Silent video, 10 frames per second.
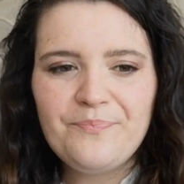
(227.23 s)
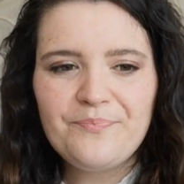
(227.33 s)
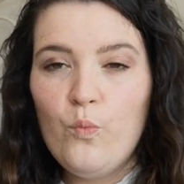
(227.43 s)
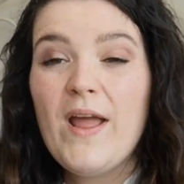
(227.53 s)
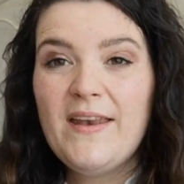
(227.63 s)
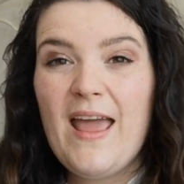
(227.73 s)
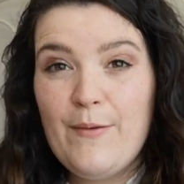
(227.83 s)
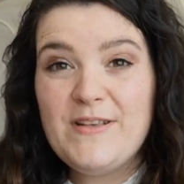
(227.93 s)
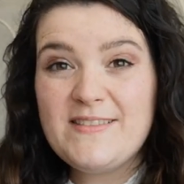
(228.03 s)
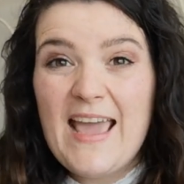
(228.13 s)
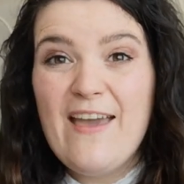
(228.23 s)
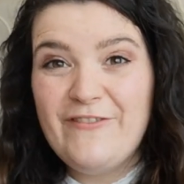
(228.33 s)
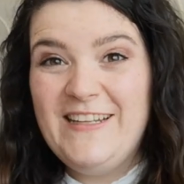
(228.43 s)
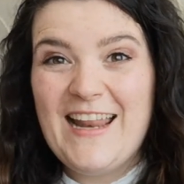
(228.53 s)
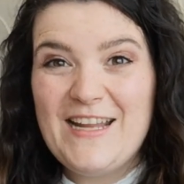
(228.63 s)
When Emma's
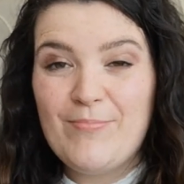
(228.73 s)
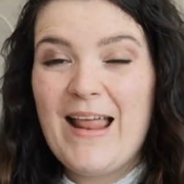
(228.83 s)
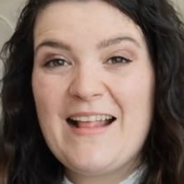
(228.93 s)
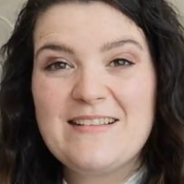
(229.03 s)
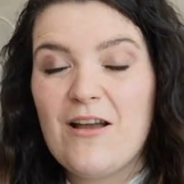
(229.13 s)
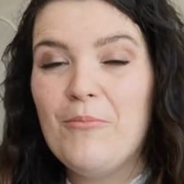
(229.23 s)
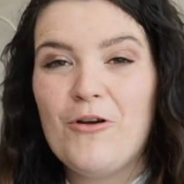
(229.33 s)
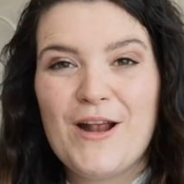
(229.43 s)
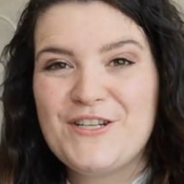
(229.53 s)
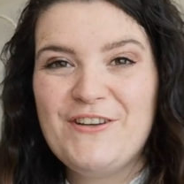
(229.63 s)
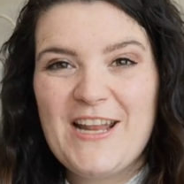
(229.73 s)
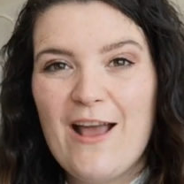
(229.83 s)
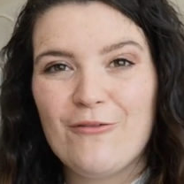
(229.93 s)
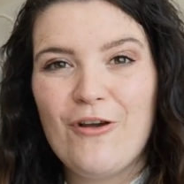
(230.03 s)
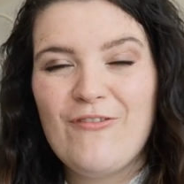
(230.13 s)
carefully laid plans come crashing
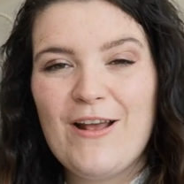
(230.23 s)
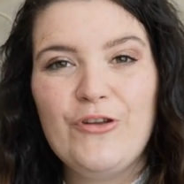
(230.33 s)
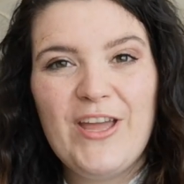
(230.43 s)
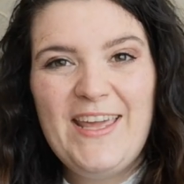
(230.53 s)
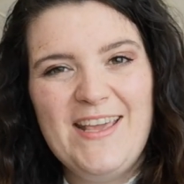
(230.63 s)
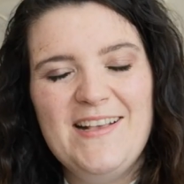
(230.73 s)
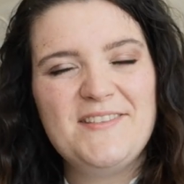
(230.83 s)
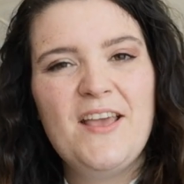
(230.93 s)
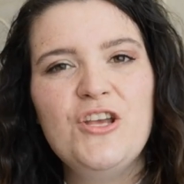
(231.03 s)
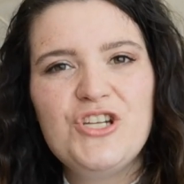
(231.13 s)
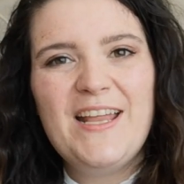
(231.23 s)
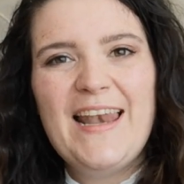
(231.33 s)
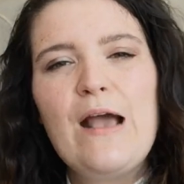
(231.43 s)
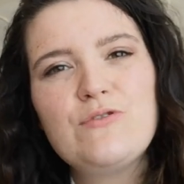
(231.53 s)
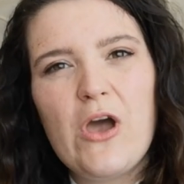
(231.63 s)
down around her ears, she
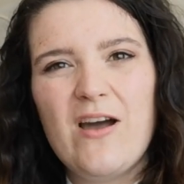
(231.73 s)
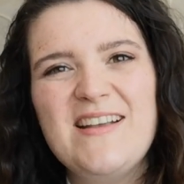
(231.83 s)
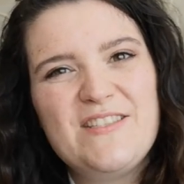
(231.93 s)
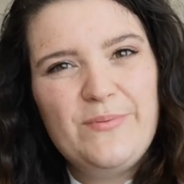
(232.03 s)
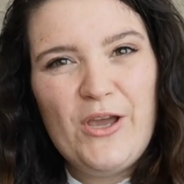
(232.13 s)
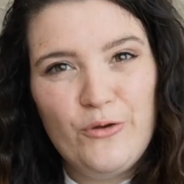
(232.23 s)
allows her eyes to be